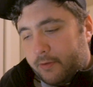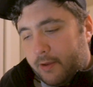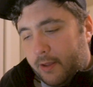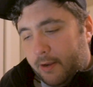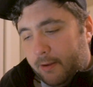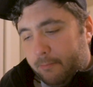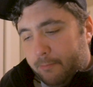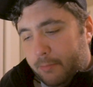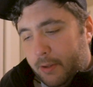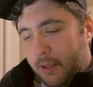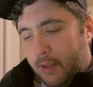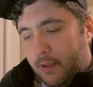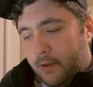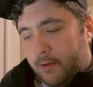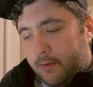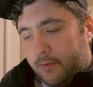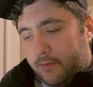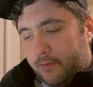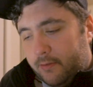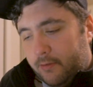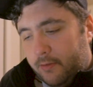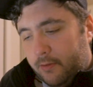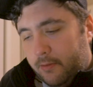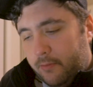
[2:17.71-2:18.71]
kind of
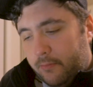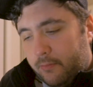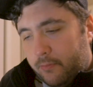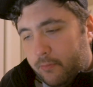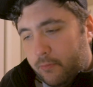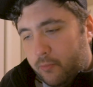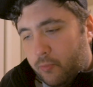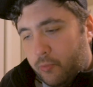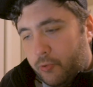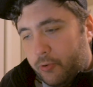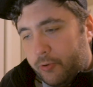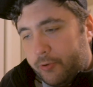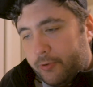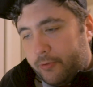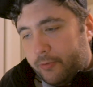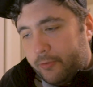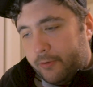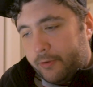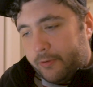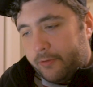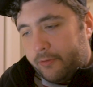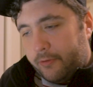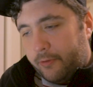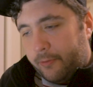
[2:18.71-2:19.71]
pinks more
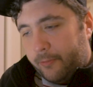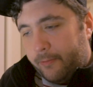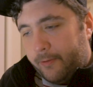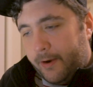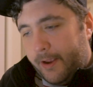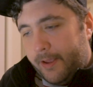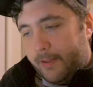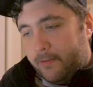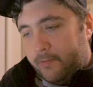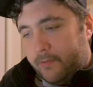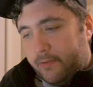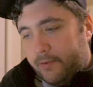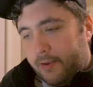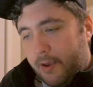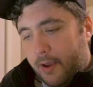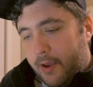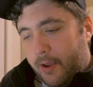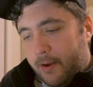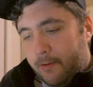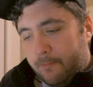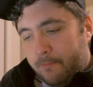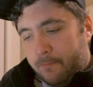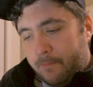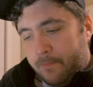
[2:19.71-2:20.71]
towards the red
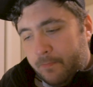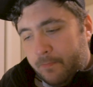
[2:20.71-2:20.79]
side.